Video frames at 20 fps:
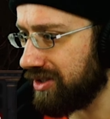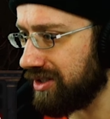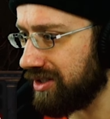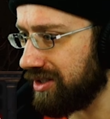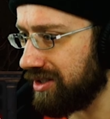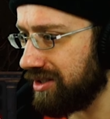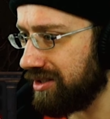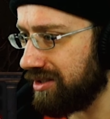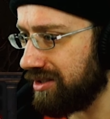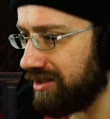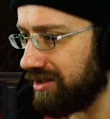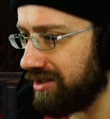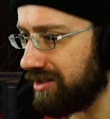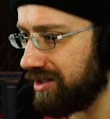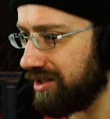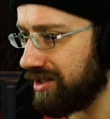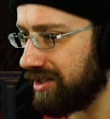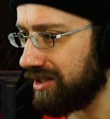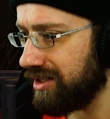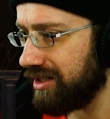
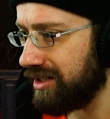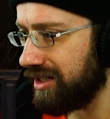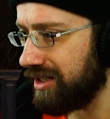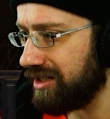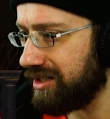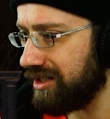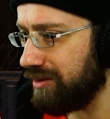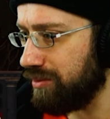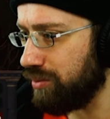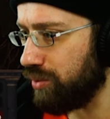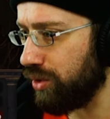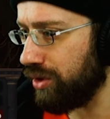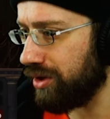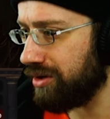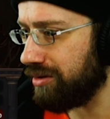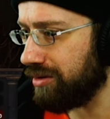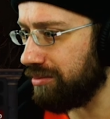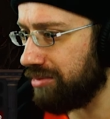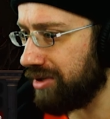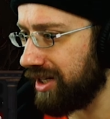it didn't
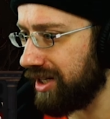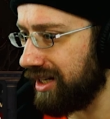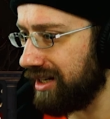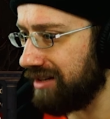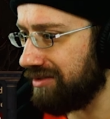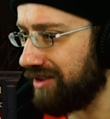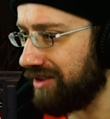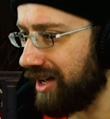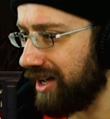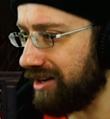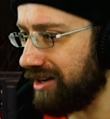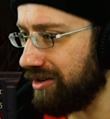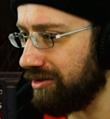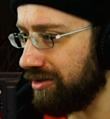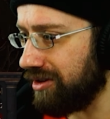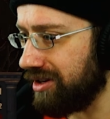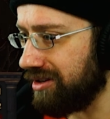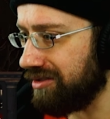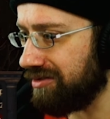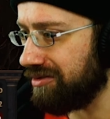work completely fine
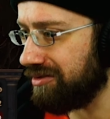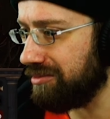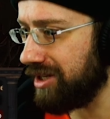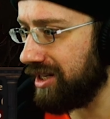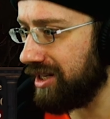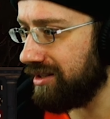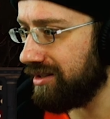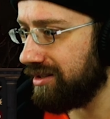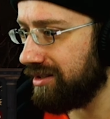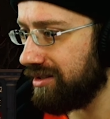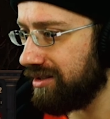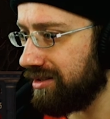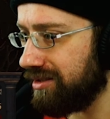earlier for me.